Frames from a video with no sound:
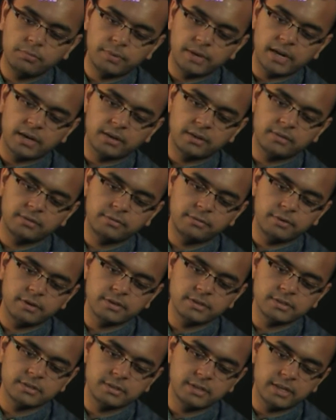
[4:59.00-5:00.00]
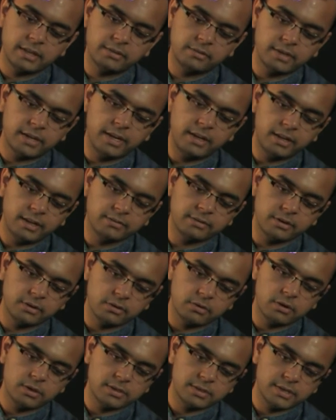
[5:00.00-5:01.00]
practice functions like sin x
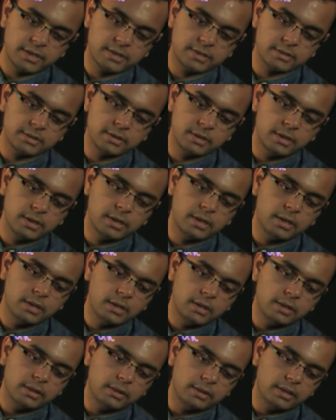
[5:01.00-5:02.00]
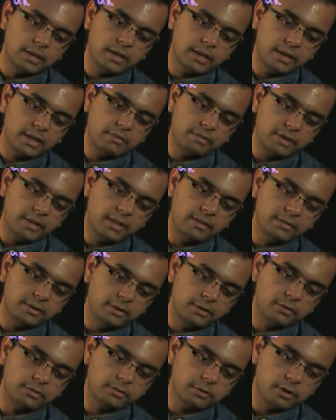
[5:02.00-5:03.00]
and cos x. They are again very easy
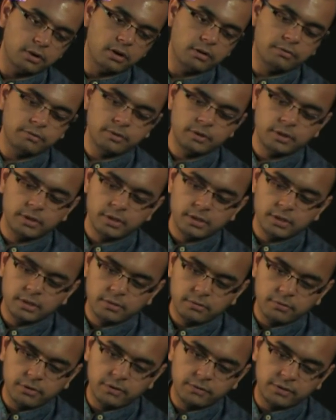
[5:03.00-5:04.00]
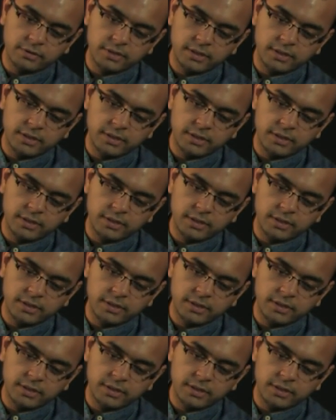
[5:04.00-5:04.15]
to solve. One of the